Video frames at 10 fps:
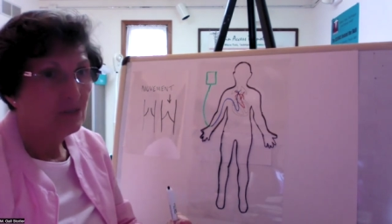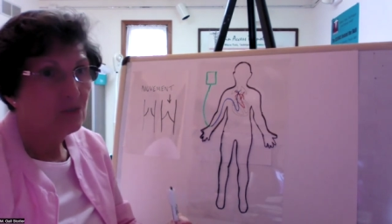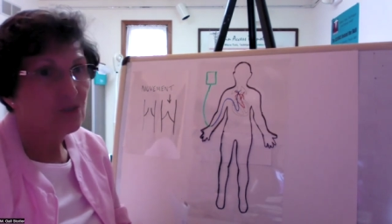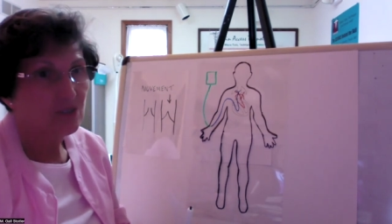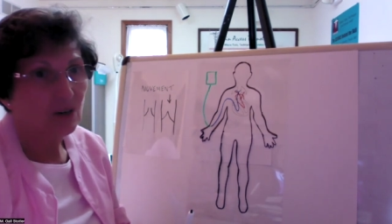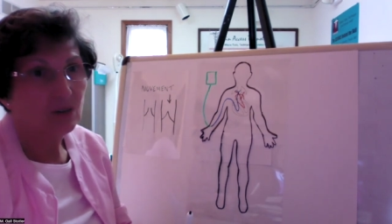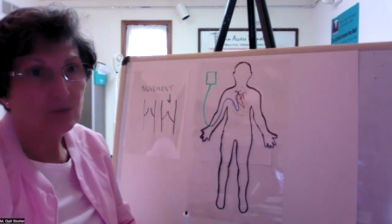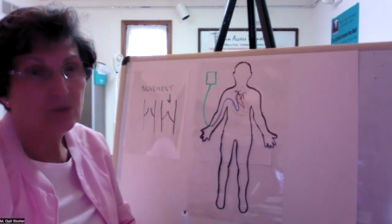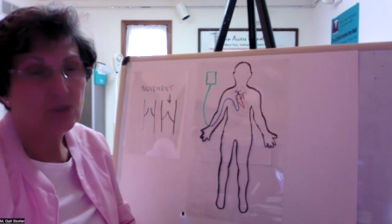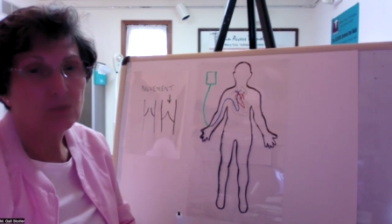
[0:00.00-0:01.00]

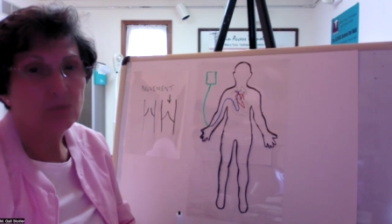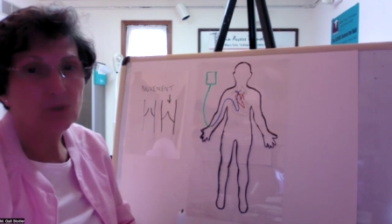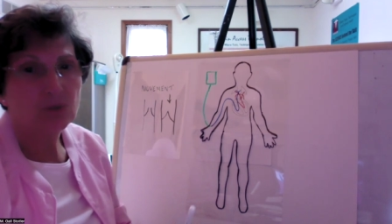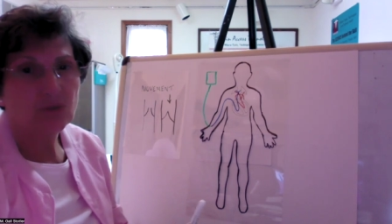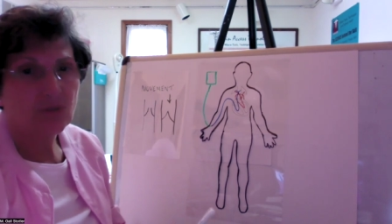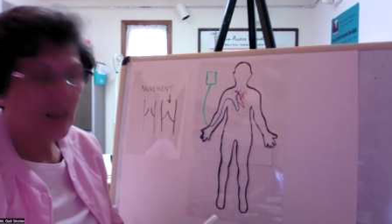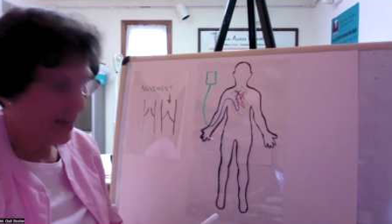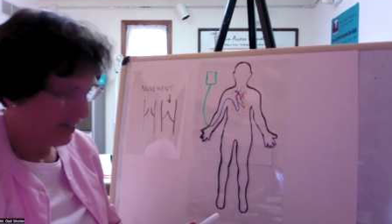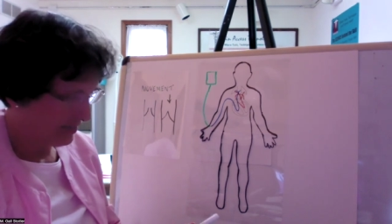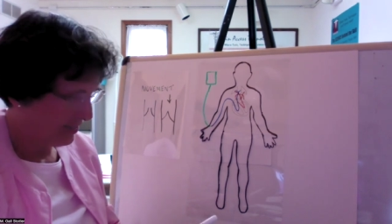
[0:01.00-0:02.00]
So to move
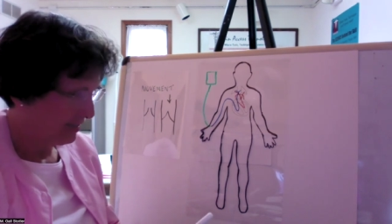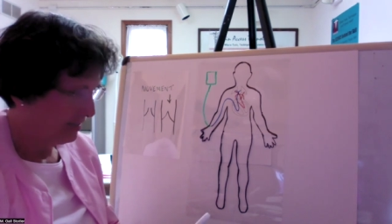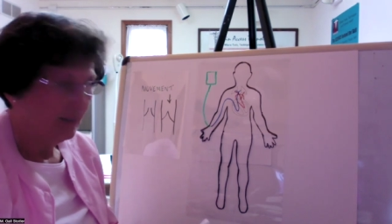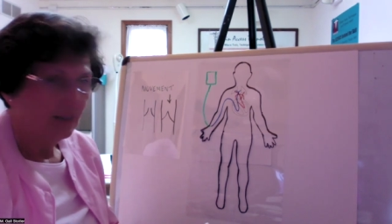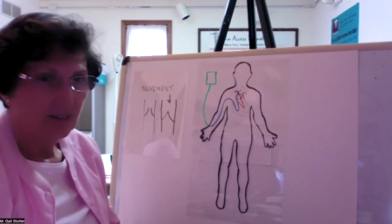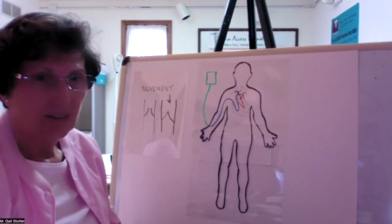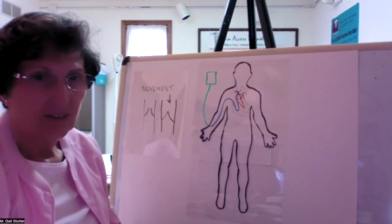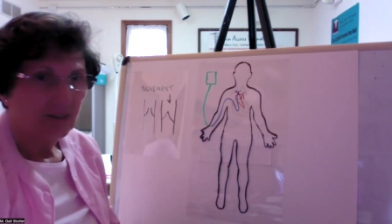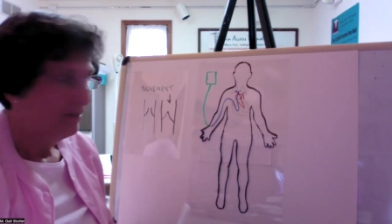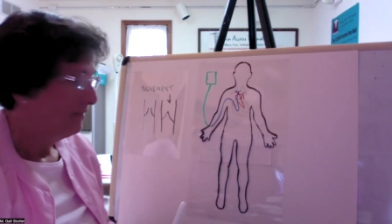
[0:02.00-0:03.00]
that
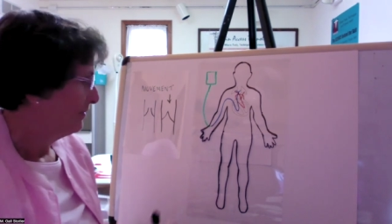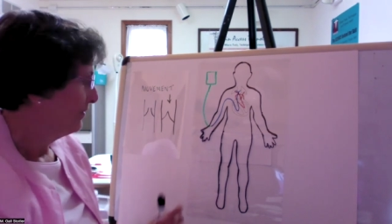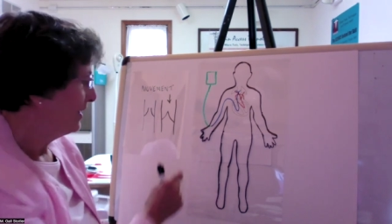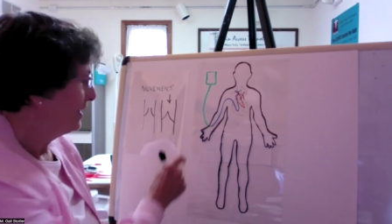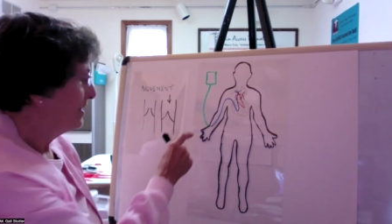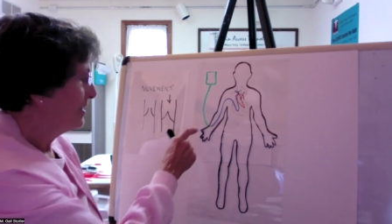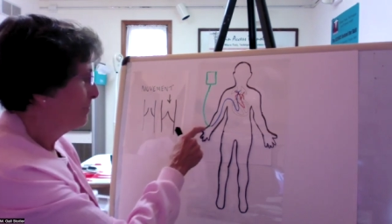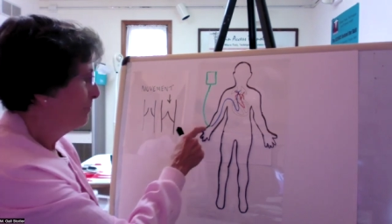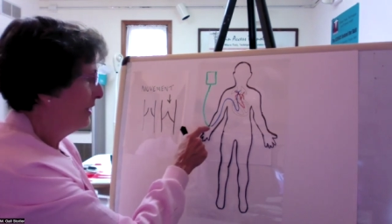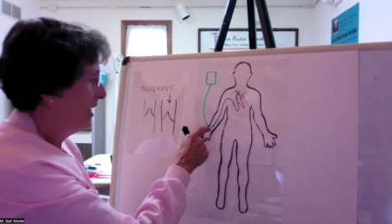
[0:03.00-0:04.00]

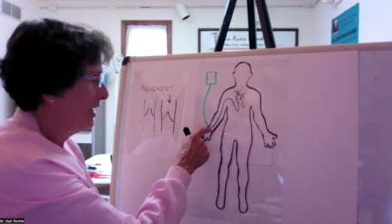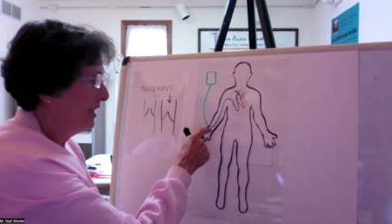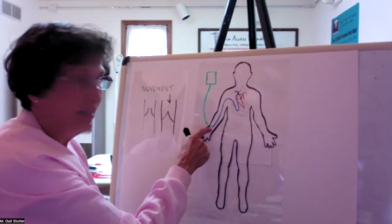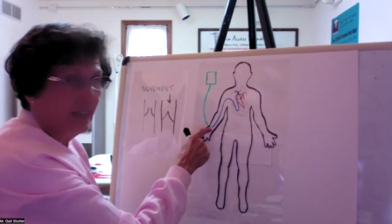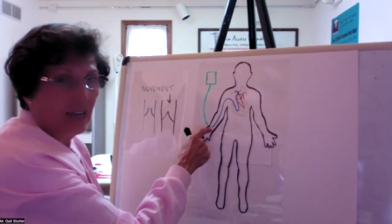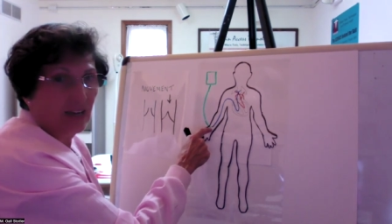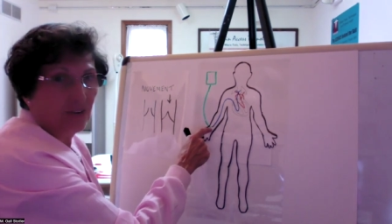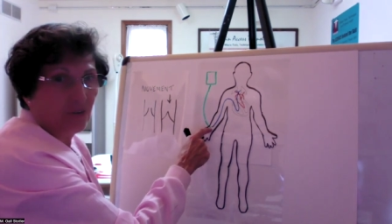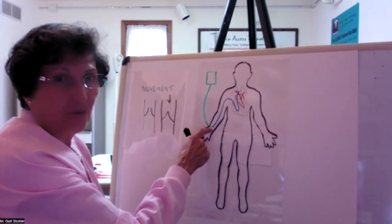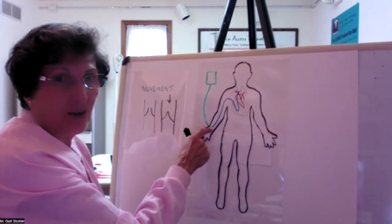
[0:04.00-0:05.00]
venous blood
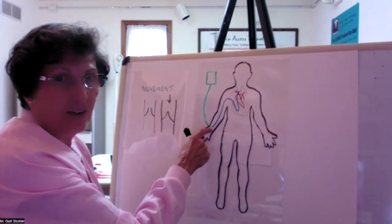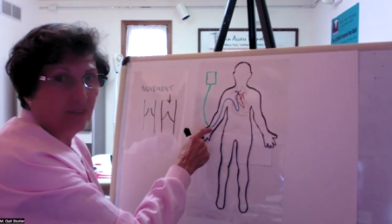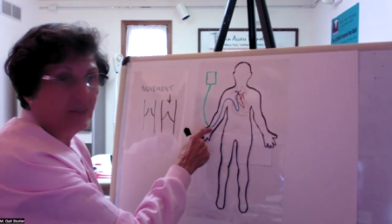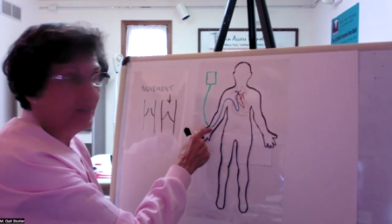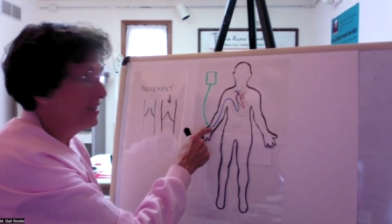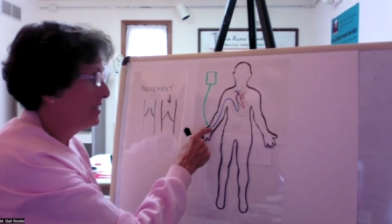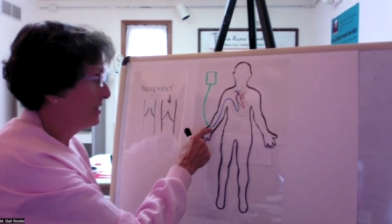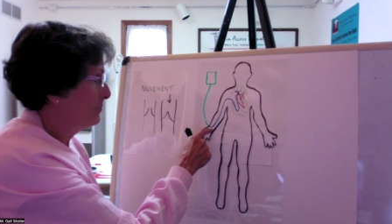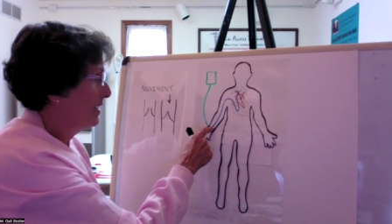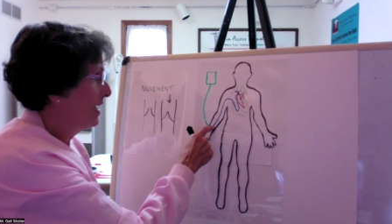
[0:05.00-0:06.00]
and your
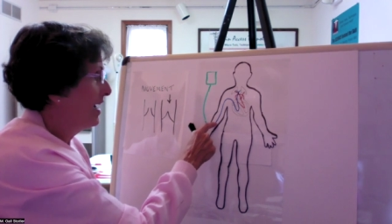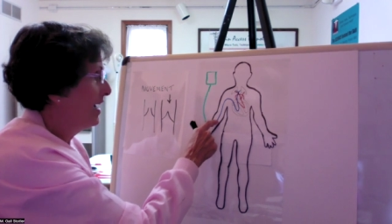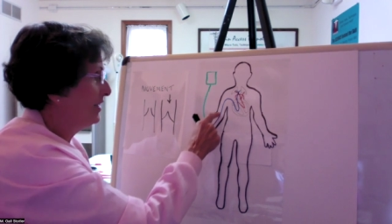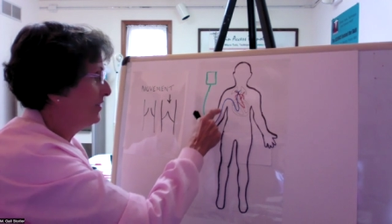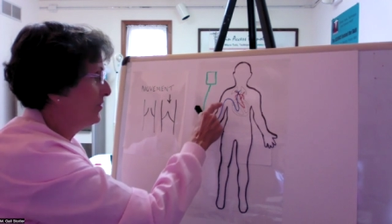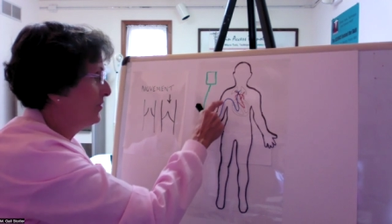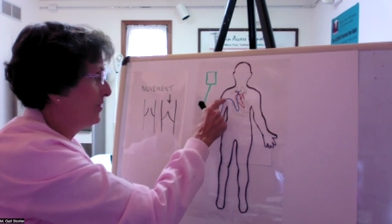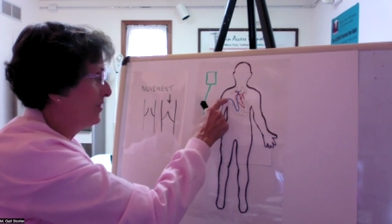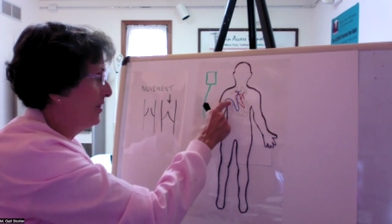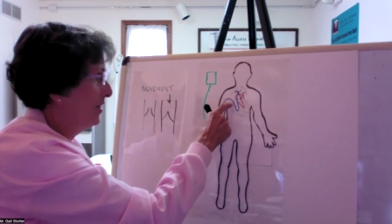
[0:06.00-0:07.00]
IVs back to the